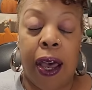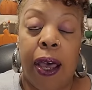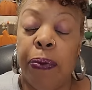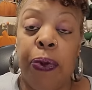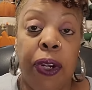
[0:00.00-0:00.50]

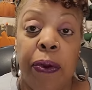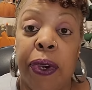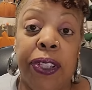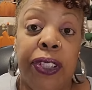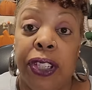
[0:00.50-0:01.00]
I pretty
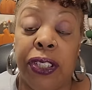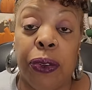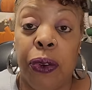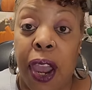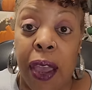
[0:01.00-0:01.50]
much
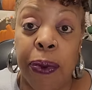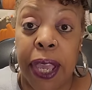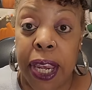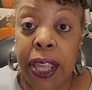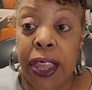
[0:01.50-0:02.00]
just grab
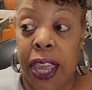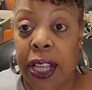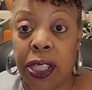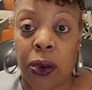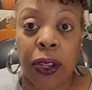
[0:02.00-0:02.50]

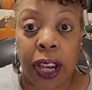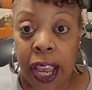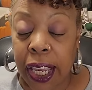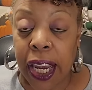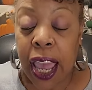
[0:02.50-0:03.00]
anything so that
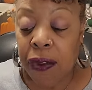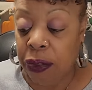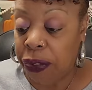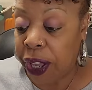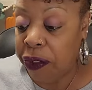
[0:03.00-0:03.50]
I can have
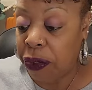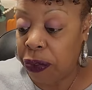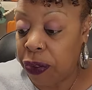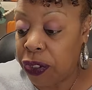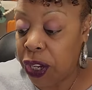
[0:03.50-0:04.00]
a
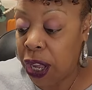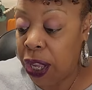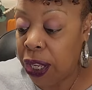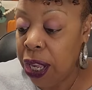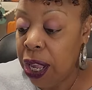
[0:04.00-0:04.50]
flavorful
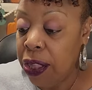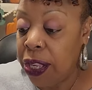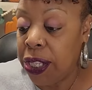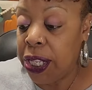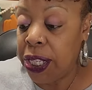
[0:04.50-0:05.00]
jug.
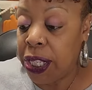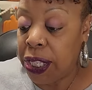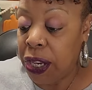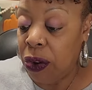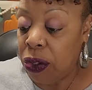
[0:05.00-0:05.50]
This is the
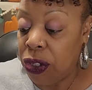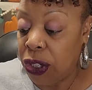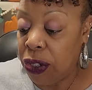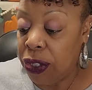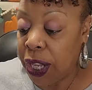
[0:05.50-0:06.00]
Zero
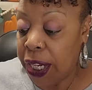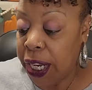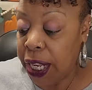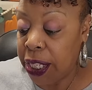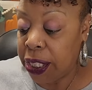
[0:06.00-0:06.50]
Sugar
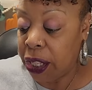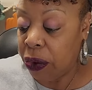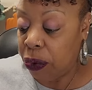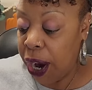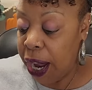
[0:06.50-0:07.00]
Sun Kiss the
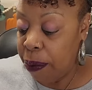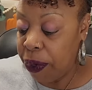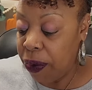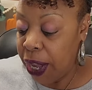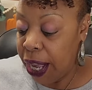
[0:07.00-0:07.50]
Grape.
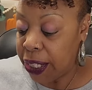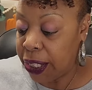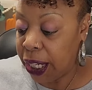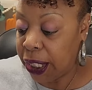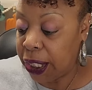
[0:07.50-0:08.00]
You get
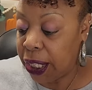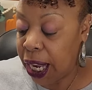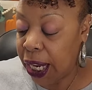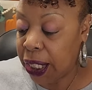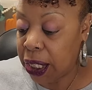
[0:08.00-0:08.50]
six
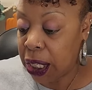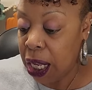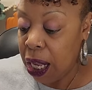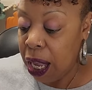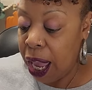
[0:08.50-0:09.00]
sticks,
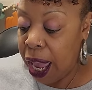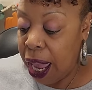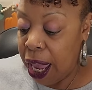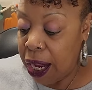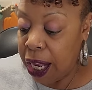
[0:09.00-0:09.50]

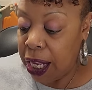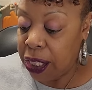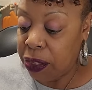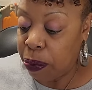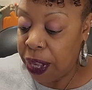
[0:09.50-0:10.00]
and
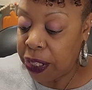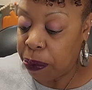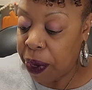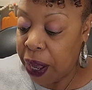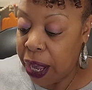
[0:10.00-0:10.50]
its
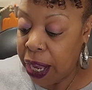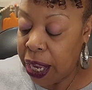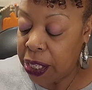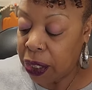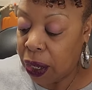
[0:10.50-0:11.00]
Best Buy
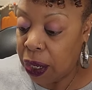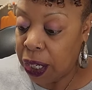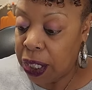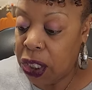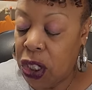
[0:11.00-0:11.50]
is
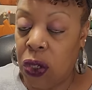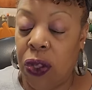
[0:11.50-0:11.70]
August